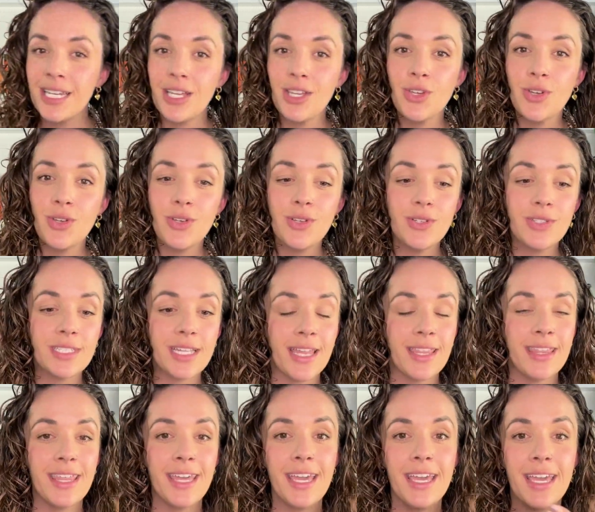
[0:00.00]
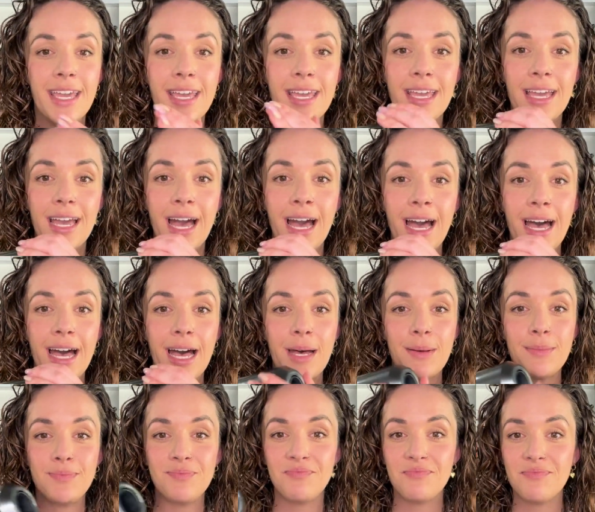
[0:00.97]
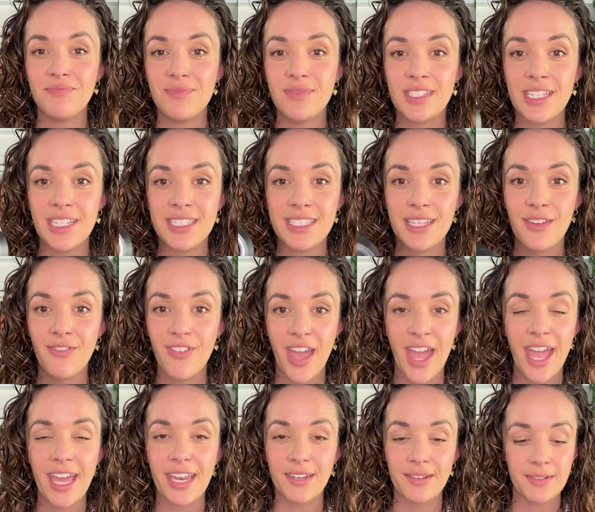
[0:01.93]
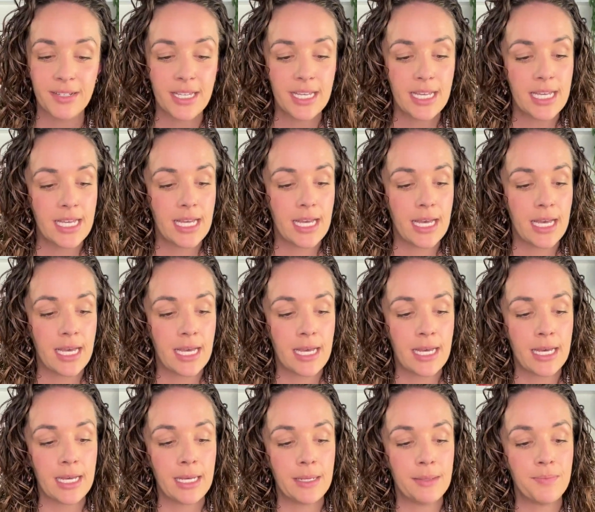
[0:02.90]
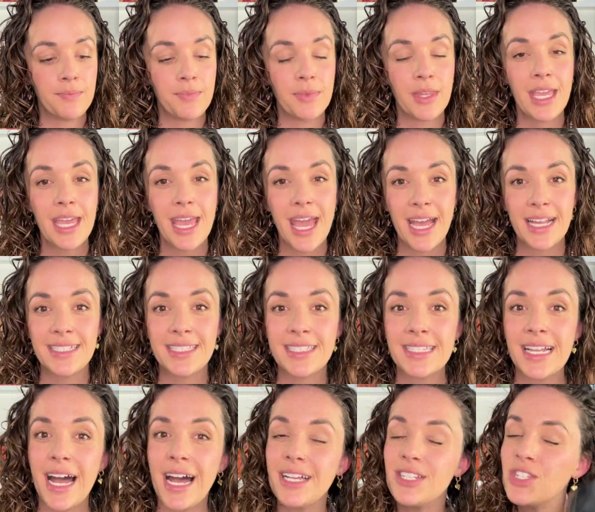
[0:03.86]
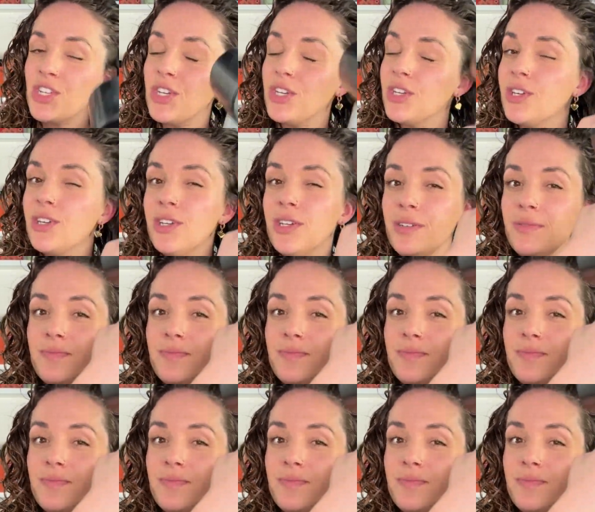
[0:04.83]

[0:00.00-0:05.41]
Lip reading: to use the, just the fan and start to